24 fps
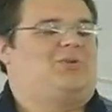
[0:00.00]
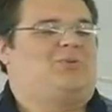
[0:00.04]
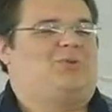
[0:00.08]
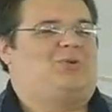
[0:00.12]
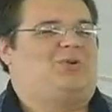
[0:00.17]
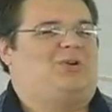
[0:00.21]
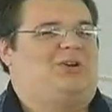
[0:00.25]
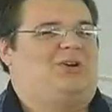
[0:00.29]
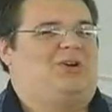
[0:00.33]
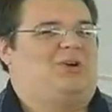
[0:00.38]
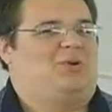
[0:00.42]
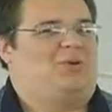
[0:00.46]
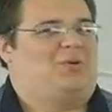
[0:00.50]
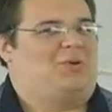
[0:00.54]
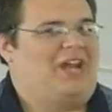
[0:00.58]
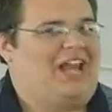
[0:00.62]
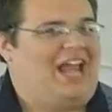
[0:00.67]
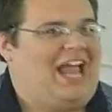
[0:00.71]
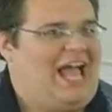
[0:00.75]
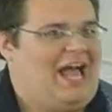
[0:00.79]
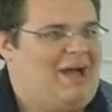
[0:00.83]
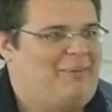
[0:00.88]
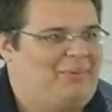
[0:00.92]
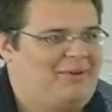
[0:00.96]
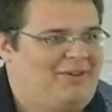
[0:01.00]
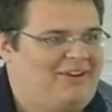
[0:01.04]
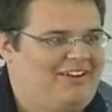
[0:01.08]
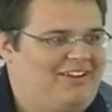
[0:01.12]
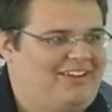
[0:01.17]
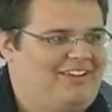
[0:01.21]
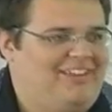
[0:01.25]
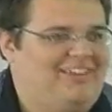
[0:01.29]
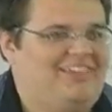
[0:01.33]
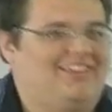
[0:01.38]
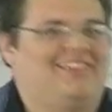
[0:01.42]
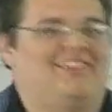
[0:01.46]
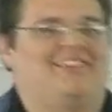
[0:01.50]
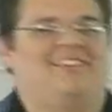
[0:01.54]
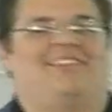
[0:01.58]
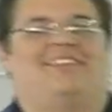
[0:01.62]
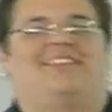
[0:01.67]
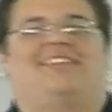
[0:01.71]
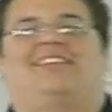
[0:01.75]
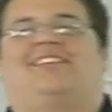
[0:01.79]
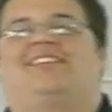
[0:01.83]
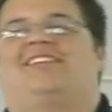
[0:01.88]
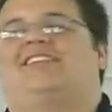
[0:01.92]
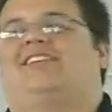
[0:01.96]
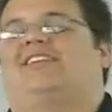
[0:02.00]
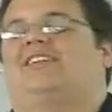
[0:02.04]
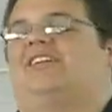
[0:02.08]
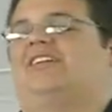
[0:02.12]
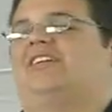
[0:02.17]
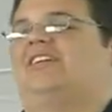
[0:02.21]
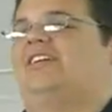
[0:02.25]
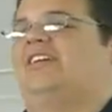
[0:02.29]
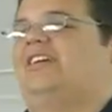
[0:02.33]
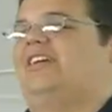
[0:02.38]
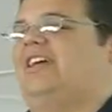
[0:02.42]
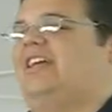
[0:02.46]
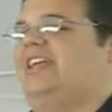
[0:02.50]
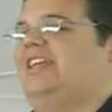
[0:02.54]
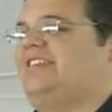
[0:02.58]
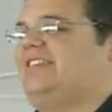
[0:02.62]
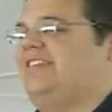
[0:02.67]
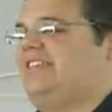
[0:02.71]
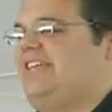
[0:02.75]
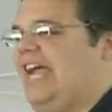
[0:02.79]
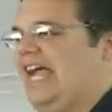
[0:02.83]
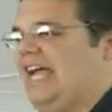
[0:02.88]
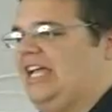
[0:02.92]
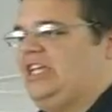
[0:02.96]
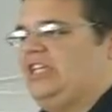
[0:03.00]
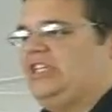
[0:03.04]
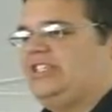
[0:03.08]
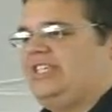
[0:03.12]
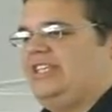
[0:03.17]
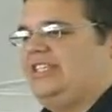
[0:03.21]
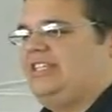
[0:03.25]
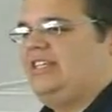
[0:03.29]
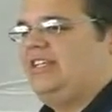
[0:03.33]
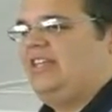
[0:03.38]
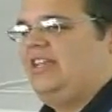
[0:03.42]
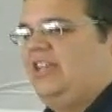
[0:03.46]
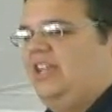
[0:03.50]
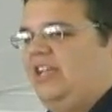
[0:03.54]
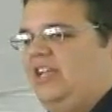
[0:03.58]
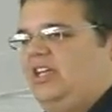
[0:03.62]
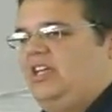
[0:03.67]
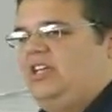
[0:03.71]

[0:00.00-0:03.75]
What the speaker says: So what happened? They said, yeah, you said,